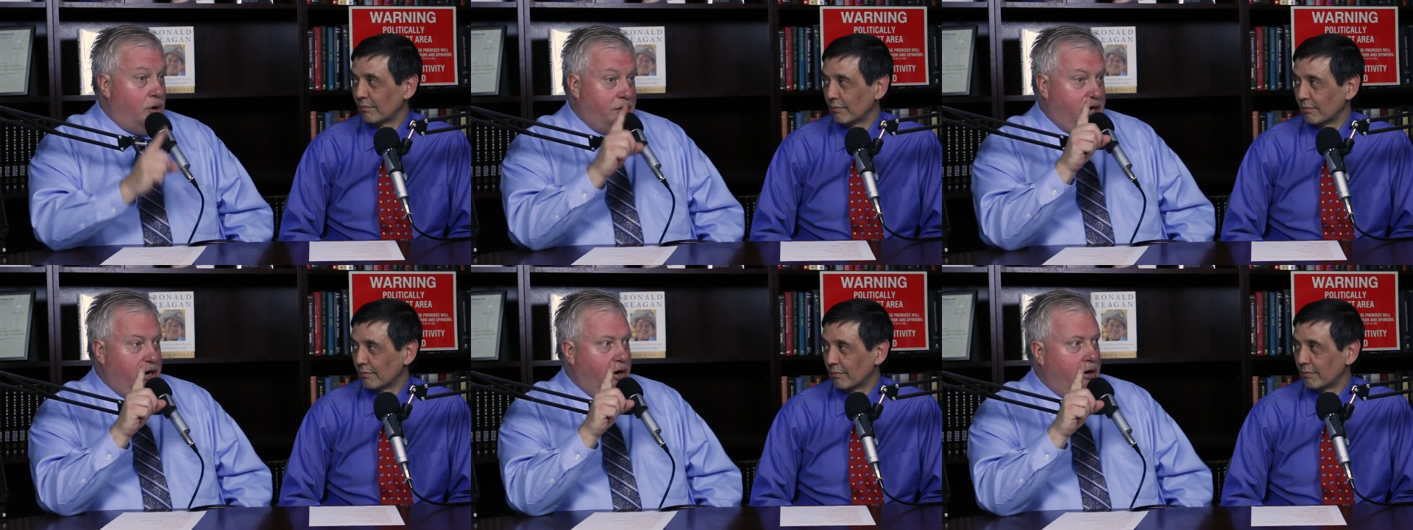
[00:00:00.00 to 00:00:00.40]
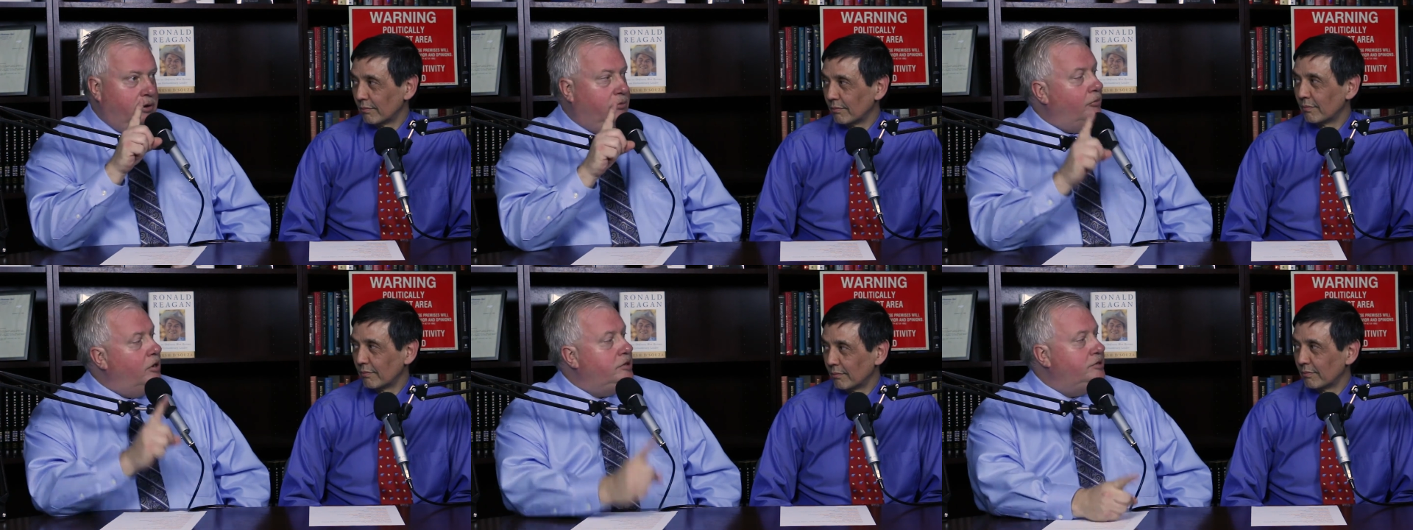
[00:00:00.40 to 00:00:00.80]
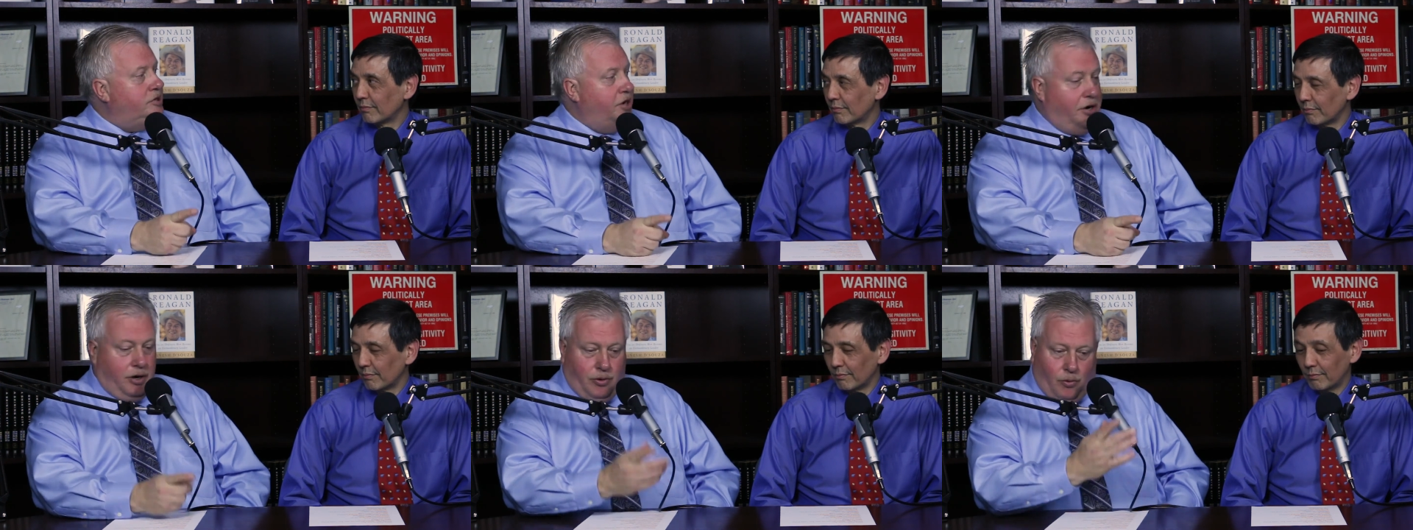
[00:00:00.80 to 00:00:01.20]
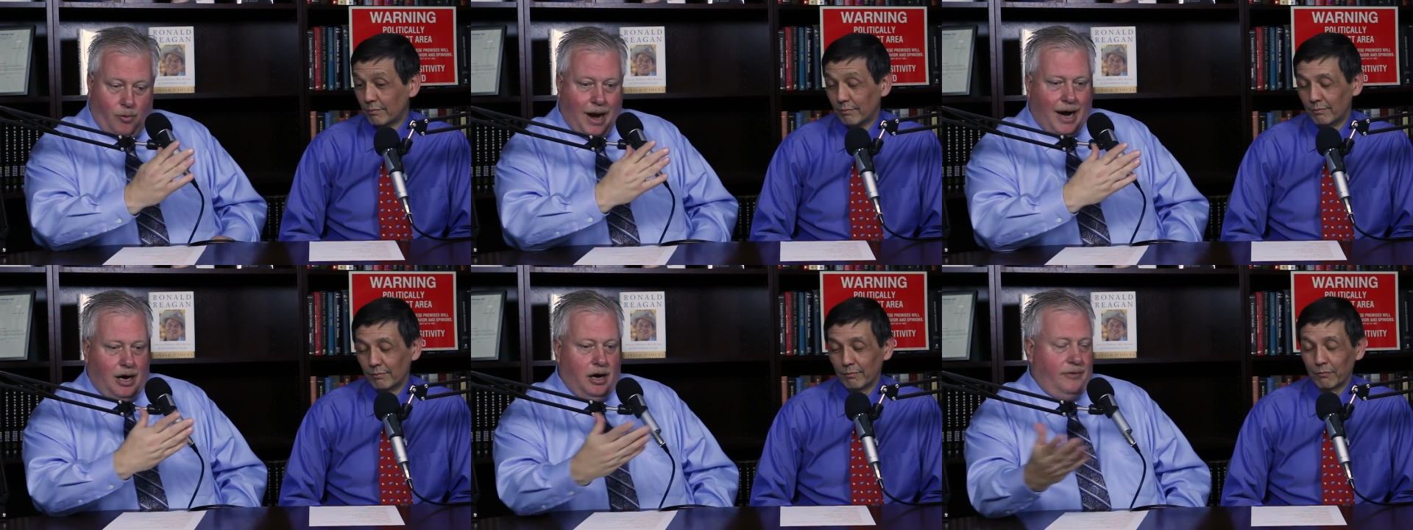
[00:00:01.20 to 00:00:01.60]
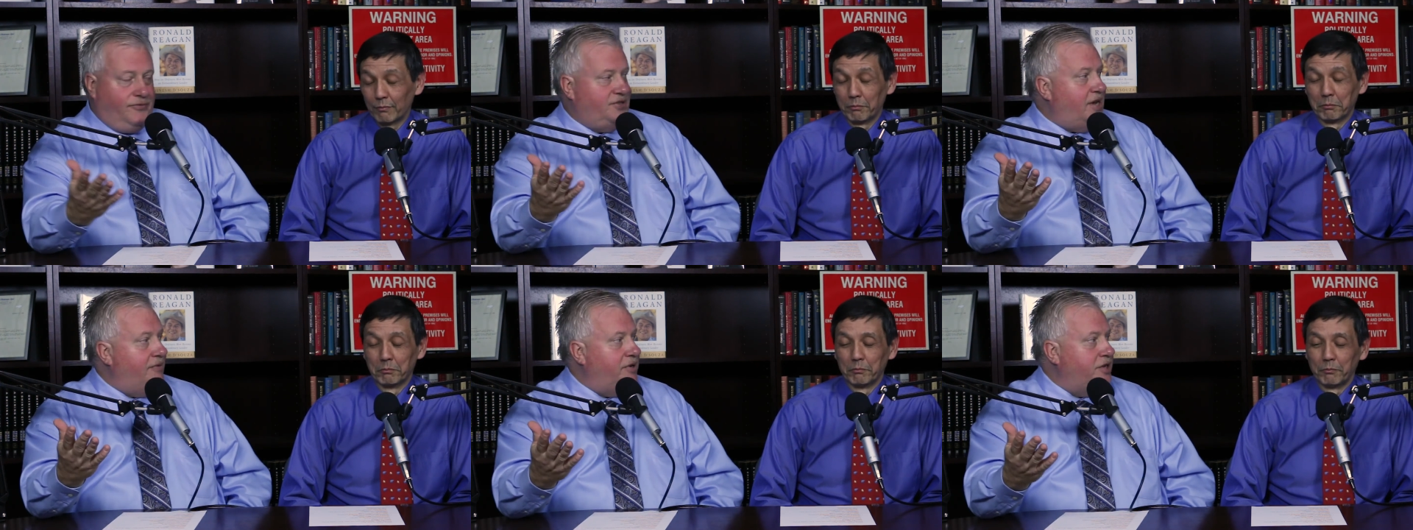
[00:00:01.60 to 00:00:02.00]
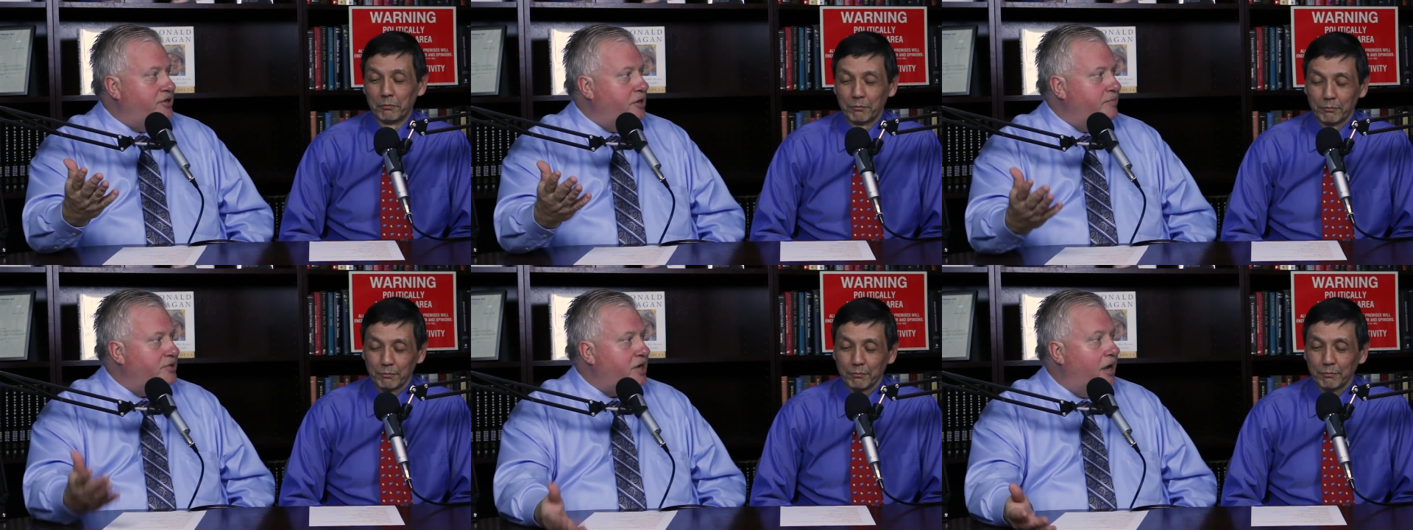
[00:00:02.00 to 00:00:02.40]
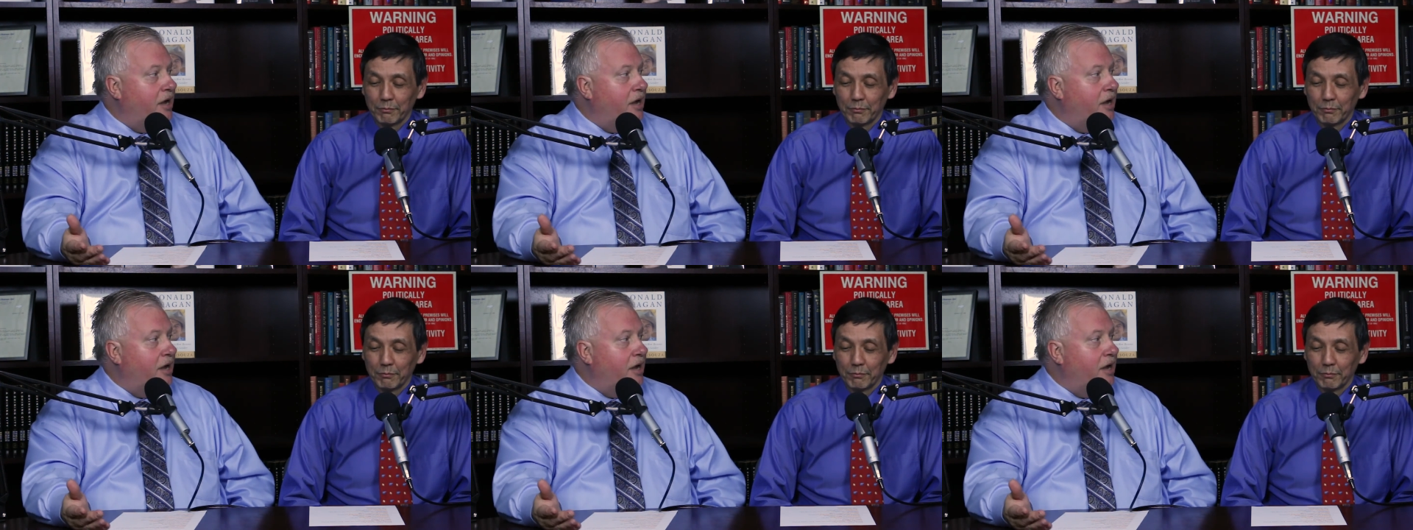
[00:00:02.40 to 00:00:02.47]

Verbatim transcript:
Speaker 1: One year, whack off 72%.